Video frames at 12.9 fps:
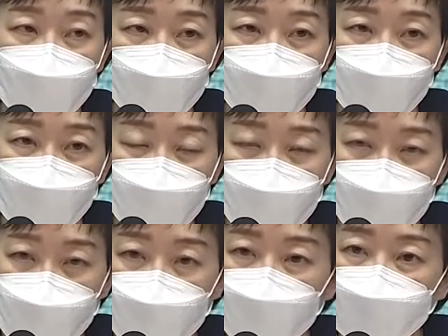there's no
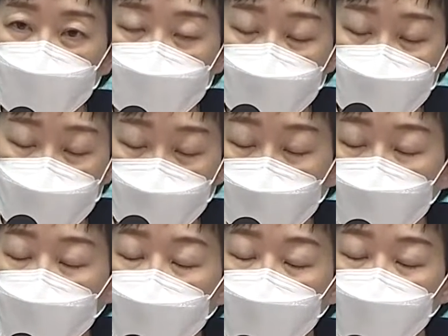outbreak in
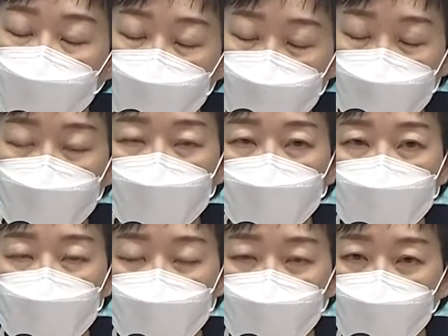schools, then we
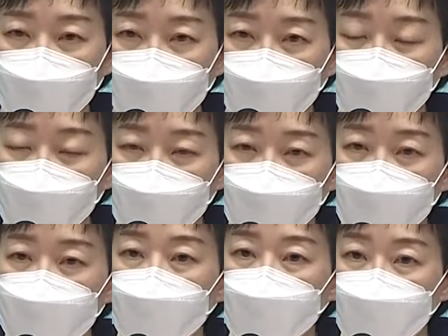continue to observe
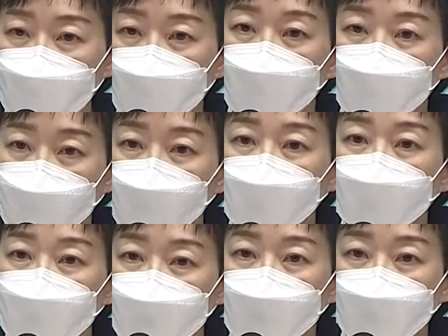the situation.
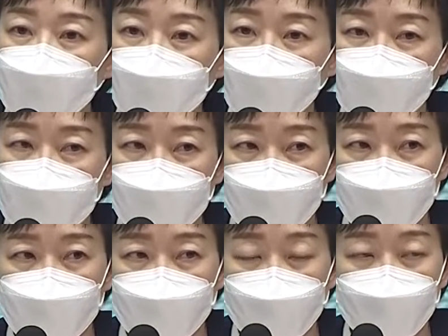
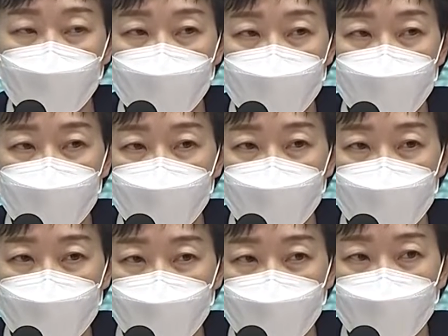Chances of
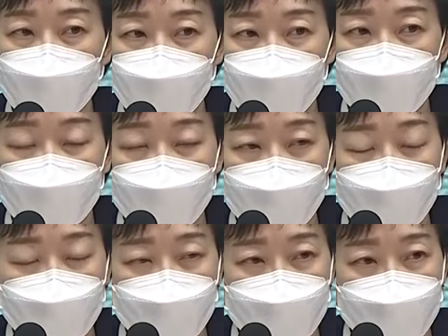outbreak are not
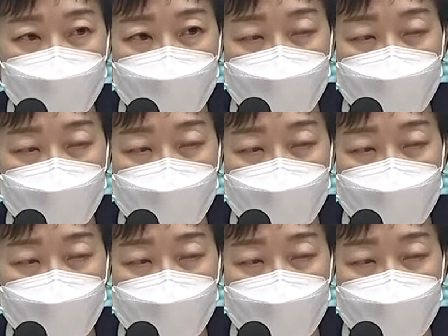high now.